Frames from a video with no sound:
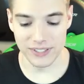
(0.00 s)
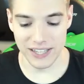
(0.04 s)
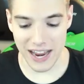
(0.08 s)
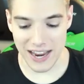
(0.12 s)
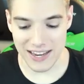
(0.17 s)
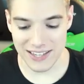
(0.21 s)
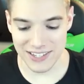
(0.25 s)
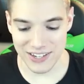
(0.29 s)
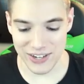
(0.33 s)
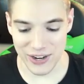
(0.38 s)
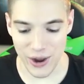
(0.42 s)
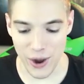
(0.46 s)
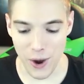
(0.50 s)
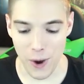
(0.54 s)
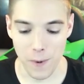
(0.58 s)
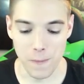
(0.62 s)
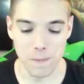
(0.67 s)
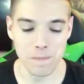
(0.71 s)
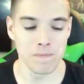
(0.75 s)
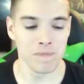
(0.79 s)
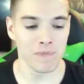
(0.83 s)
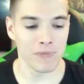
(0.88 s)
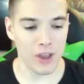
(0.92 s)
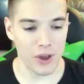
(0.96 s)
days ago
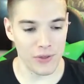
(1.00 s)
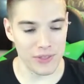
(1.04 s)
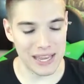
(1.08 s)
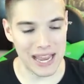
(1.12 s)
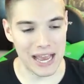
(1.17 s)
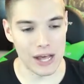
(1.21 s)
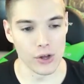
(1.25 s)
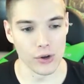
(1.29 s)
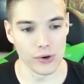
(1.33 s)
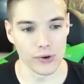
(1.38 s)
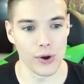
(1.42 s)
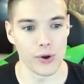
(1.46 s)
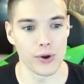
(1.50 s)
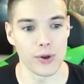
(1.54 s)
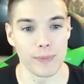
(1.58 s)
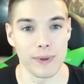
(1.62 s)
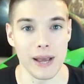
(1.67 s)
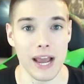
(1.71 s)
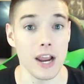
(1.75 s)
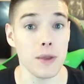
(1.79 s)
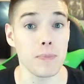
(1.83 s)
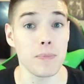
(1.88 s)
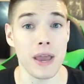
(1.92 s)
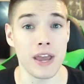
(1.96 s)
on the LR Goku Black